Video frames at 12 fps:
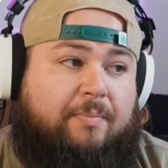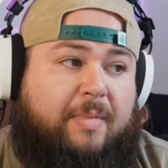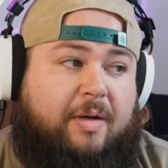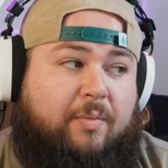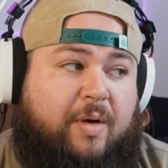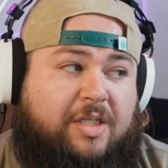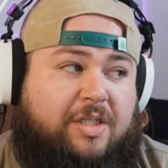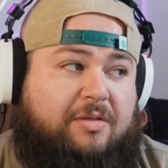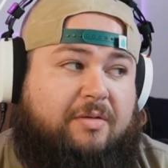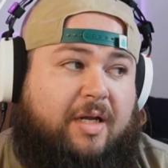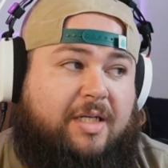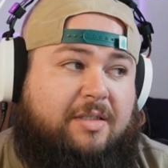
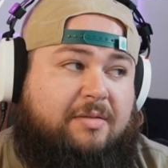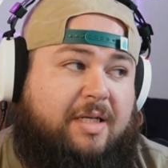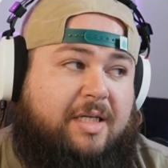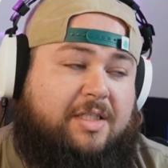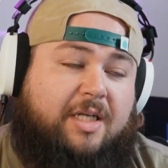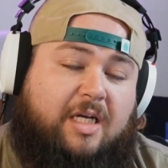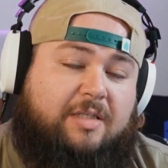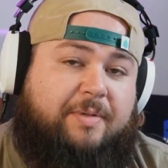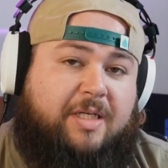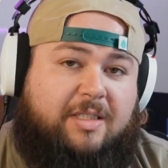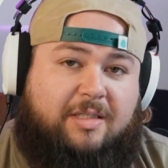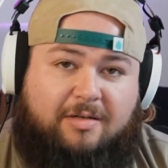It sucks
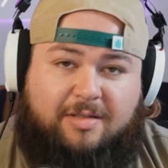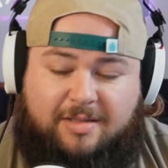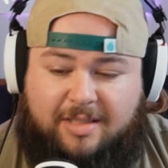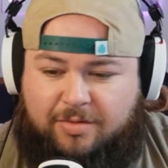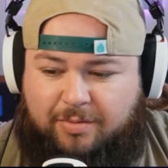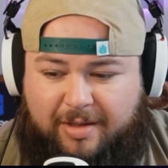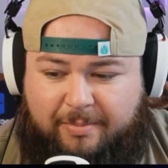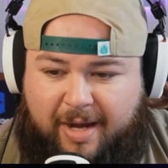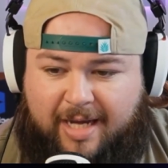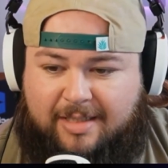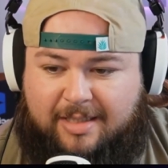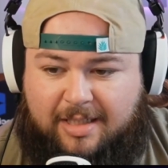because there's this really
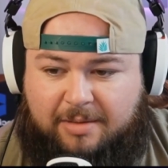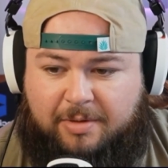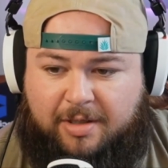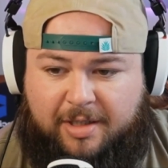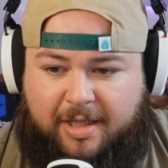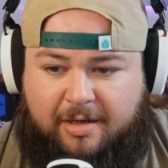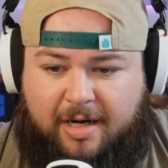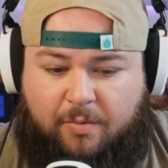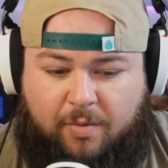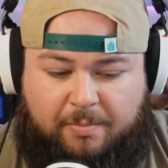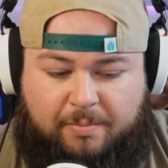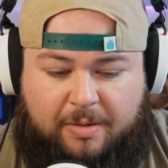bad stigma on the internet
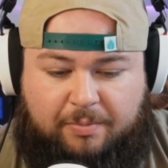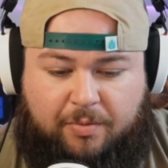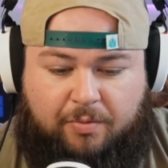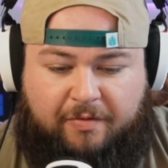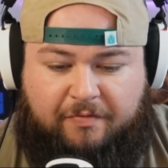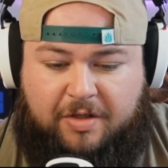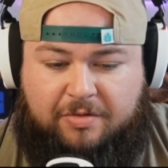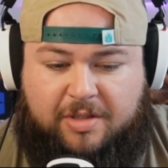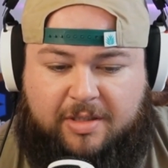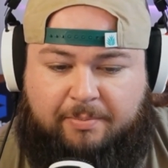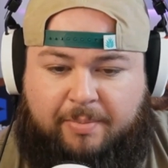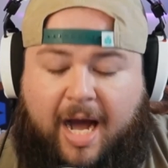where people refuse
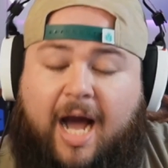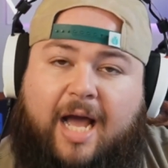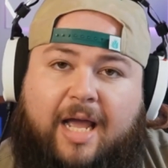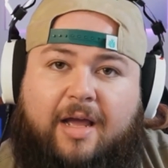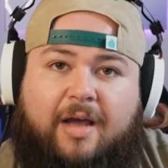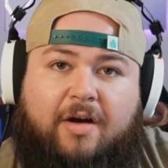to buy